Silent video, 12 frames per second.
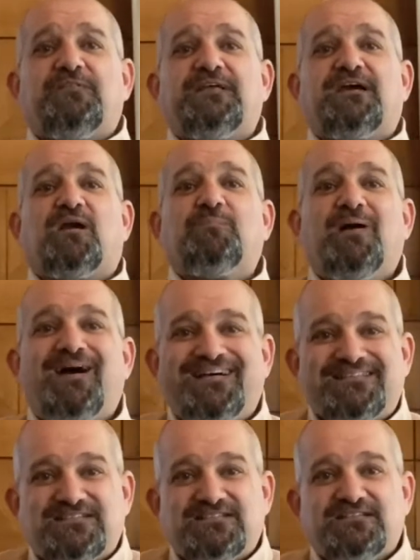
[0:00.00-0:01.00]

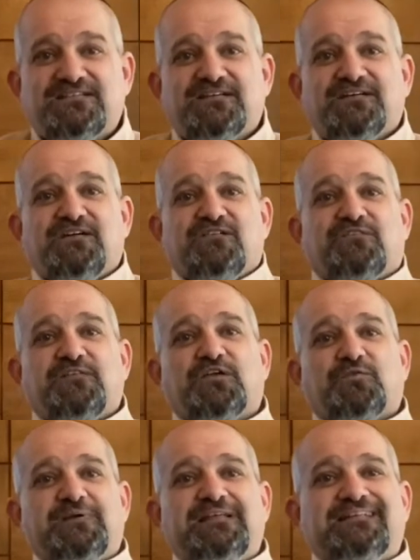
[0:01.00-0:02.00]
karpas, for the
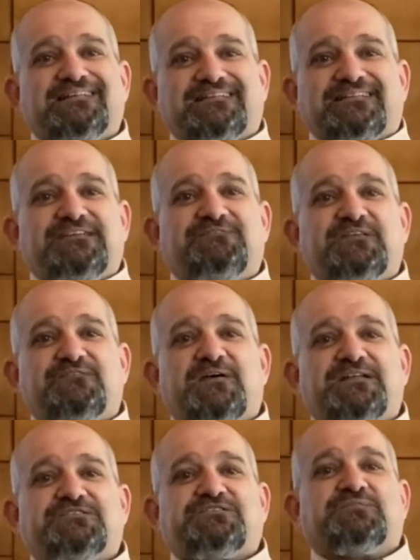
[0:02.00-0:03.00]
green leafy
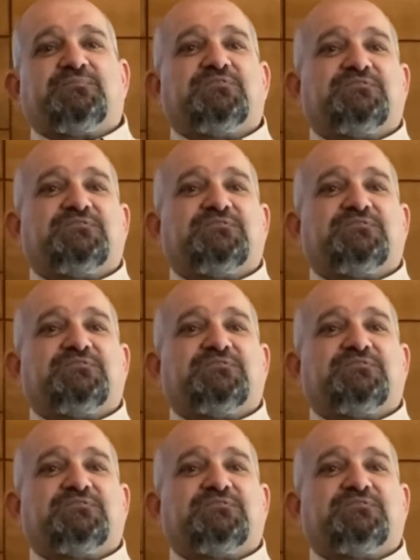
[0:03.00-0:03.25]
vegetable